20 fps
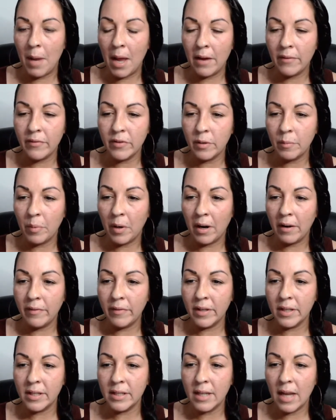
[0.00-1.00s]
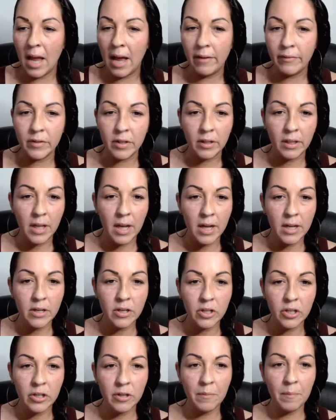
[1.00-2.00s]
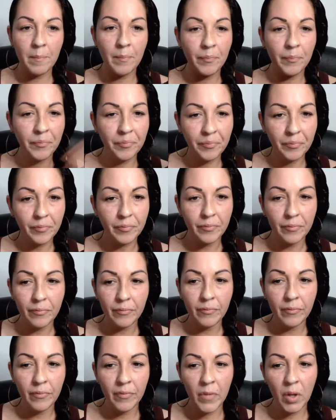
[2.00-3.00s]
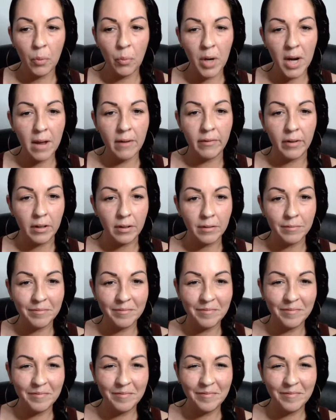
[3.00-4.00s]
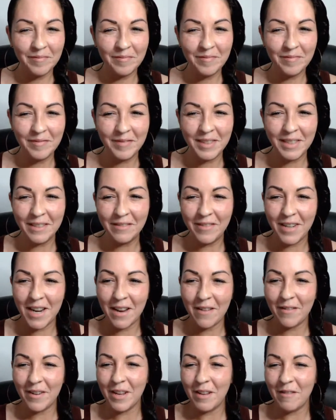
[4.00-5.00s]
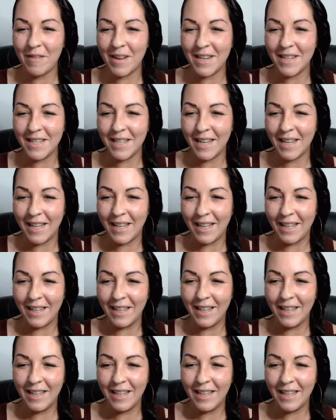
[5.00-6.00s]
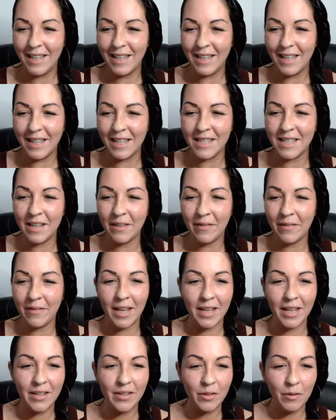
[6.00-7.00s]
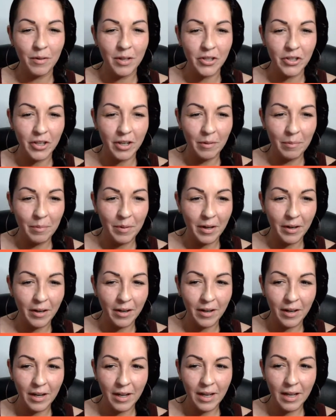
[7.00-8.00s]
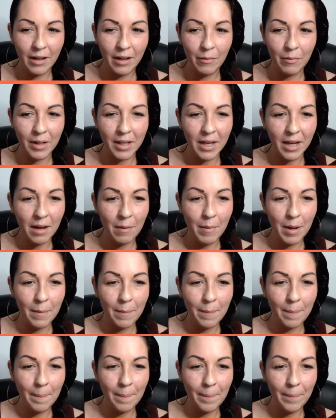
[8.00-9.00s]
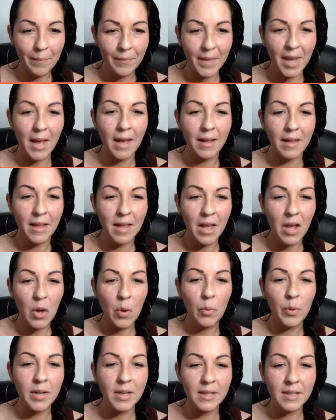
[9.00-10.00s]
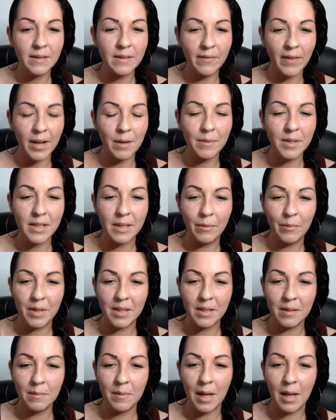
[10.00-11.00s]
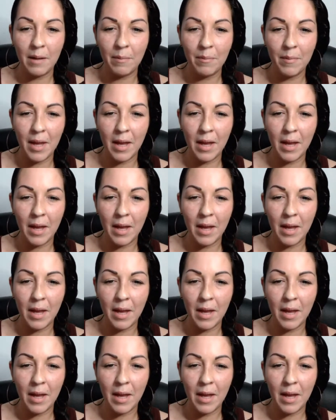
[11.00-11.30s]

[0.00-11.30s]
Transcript: After breakfast, after lunch, whenever you want to take it. Let's see if I get his question up here. Will it come up? Yeah. When is vitamin C? When's the time?